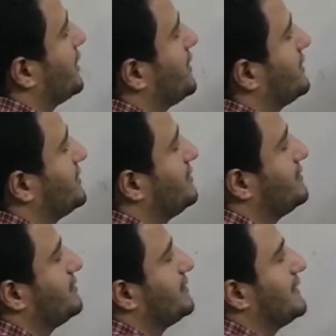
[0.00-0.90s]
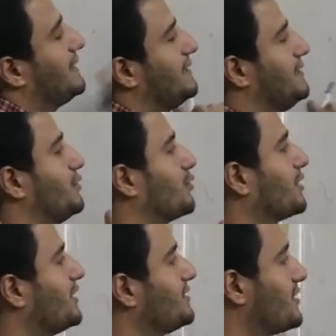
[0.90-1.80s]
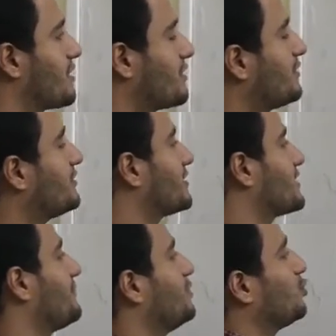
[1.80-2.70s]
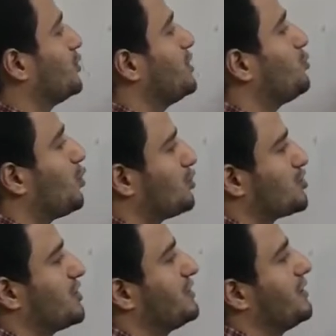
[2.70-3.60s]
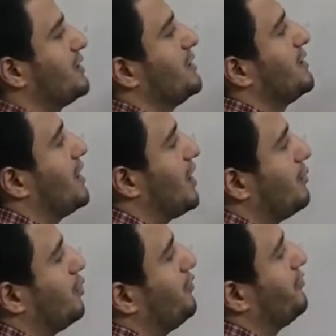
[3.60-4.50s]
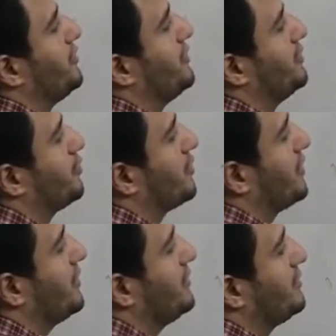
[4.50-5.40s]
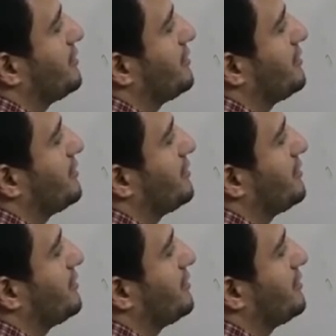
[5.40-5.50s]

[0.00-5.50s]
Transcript: added ed, okay? The third example, we watched a movie, okay?